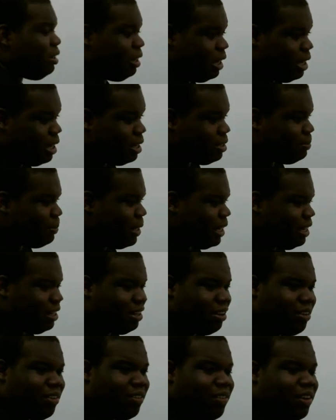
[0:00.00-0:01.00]
let me
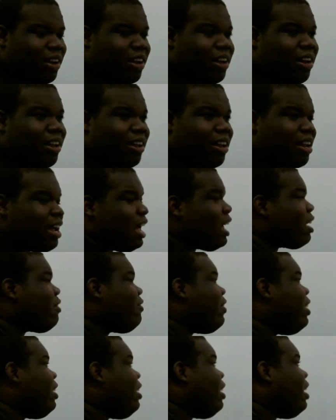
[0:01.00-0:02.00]
do a
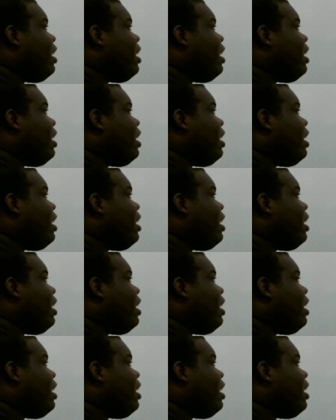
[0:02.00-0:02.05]
concrete